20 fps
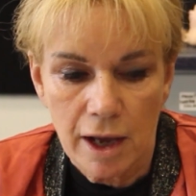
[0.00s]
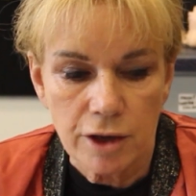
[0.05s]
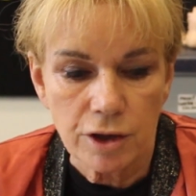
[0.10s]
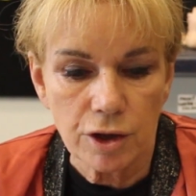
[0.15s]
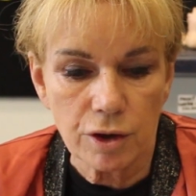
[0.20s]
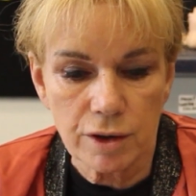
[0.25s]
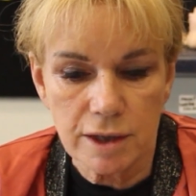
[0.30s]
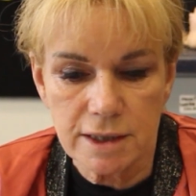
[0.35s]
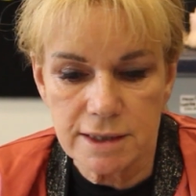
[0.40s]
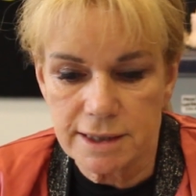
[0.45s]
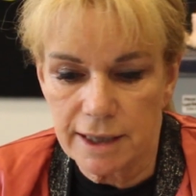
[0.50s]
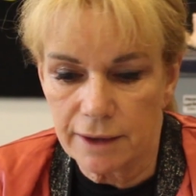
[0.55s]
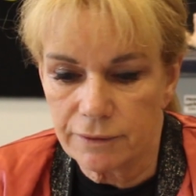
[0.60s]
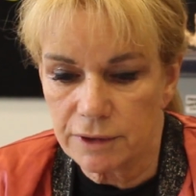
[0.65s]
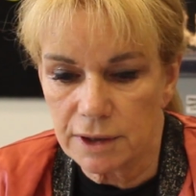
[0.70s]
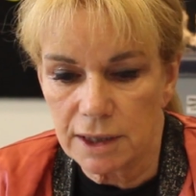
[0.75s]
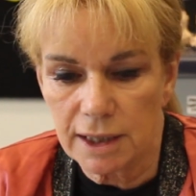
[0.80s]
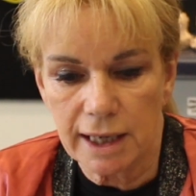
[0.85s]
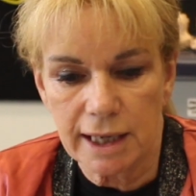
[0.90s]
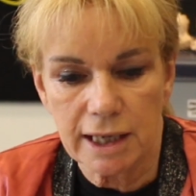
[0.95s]
You can
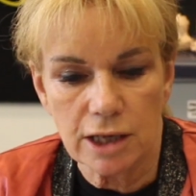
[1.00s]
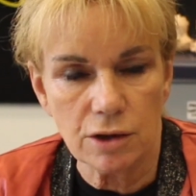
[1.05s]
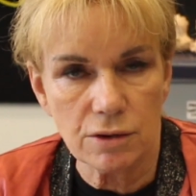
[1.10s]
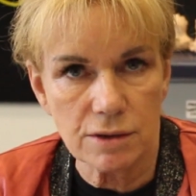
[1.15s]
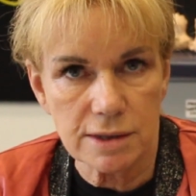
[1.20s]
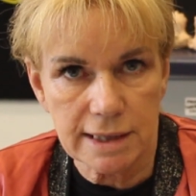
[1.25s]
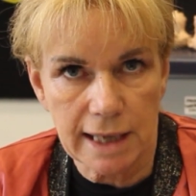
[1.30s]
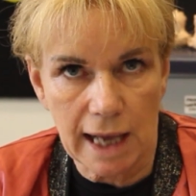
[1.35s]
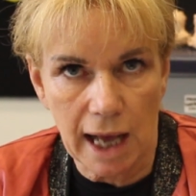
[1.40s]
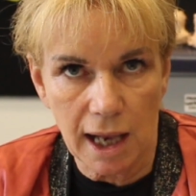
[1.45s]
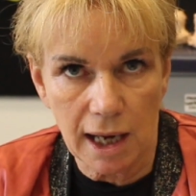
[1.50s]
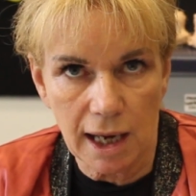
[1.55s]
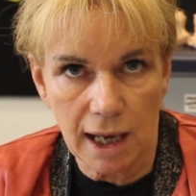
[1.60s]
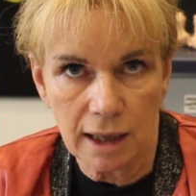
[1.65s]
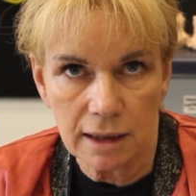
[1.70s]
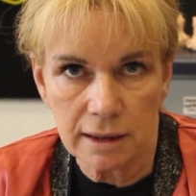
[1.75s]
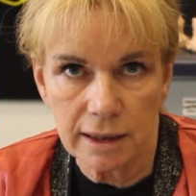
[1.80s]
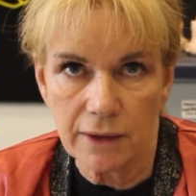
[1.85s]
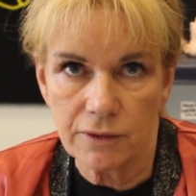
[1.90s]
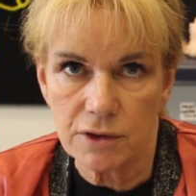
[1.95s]
definitely use
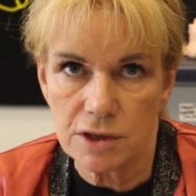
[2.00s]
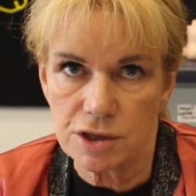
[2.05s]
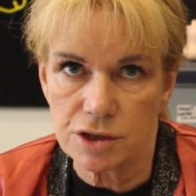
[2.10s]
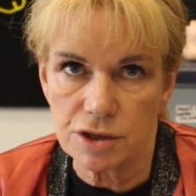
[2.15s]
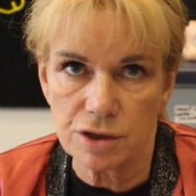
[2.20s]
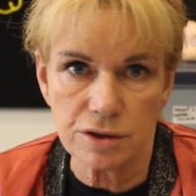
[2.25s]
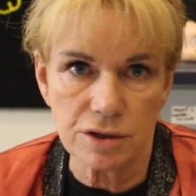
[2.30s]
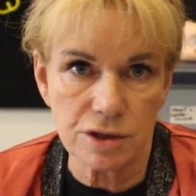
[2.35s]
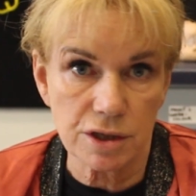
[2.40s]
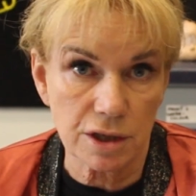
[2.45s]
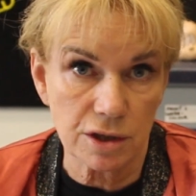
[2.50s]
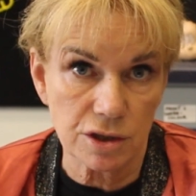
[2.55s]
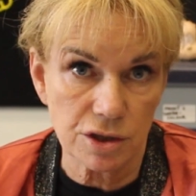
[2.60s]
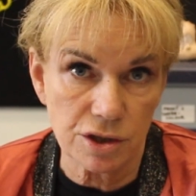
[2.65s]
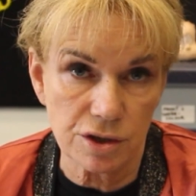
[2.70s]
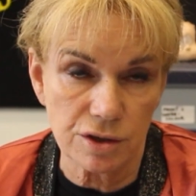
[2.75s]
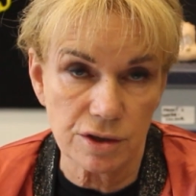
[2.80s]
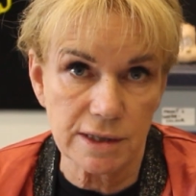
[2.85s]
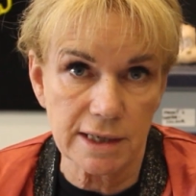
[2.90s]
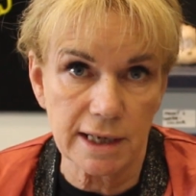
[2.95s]
colour, and the students can
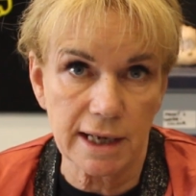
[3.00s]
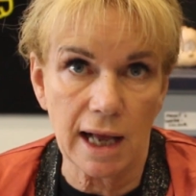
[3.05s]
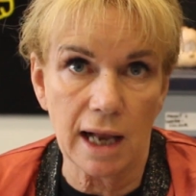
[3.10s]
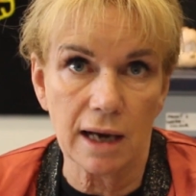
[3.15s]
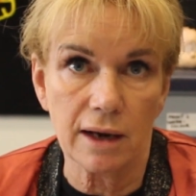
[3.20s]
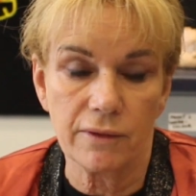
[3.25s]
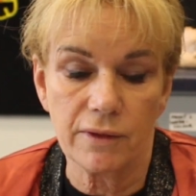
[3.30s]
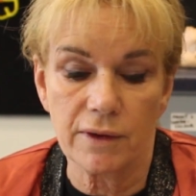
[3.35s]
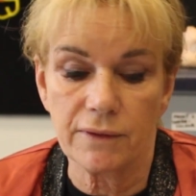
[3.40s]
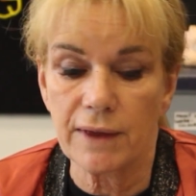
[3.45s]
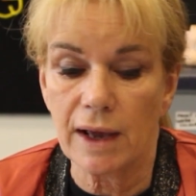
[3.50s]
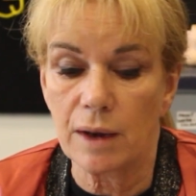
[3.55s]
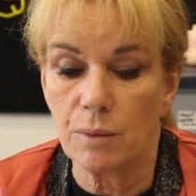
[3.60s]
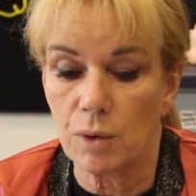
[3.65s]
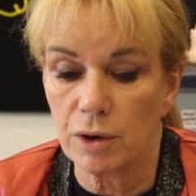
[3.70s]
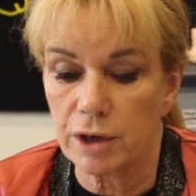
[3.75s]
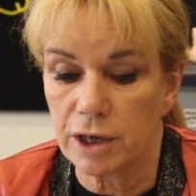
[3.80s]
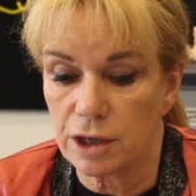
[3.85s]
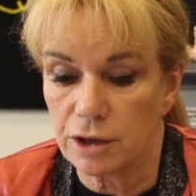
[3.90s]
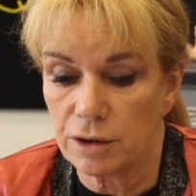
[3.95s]
choose the colour that they
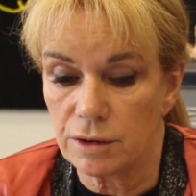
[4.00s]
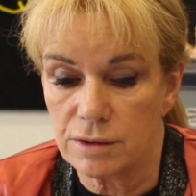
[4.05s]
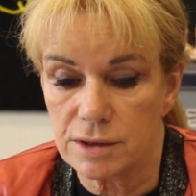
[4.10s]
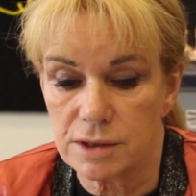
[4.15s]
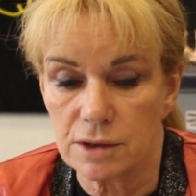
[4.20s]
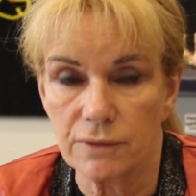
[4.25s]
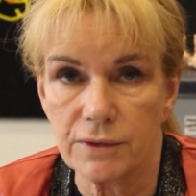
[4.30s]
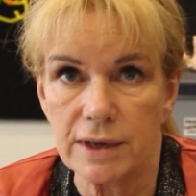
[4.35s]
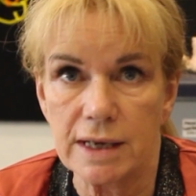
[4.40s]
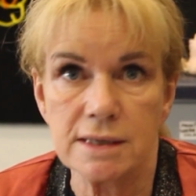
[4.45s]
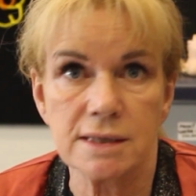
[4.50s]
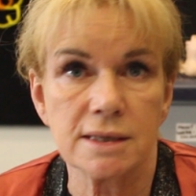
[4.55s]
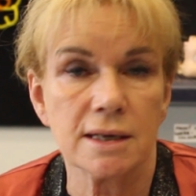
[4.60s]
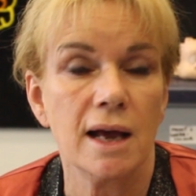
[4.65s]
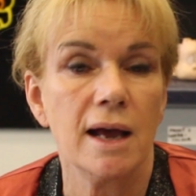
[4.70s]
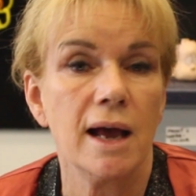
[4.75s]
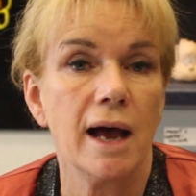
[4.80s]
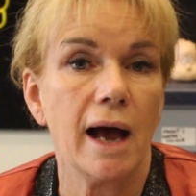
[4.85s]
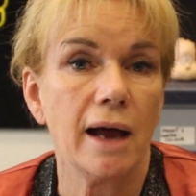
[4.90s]
want to use on this,